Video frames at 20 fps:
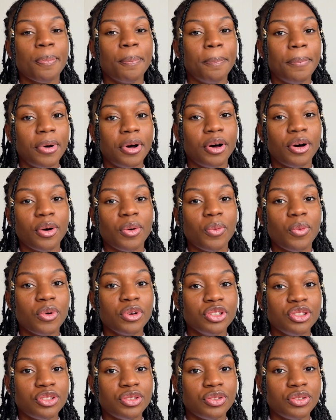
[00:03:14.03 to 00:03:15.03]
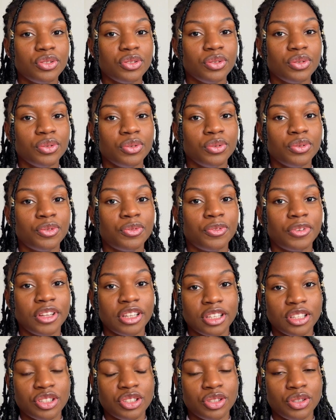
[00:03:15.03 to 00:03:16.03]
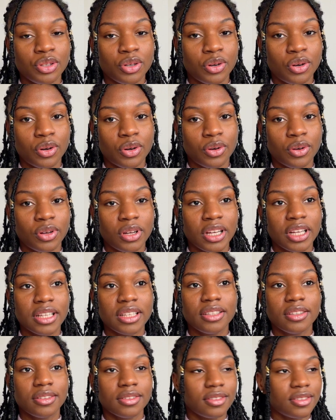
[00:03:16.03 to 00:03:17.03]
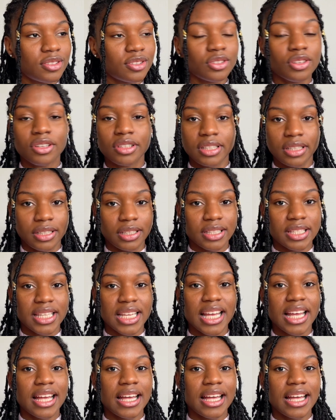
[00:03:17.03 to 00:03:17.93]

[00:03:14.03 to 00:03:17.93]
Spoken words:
but once you finish your studies,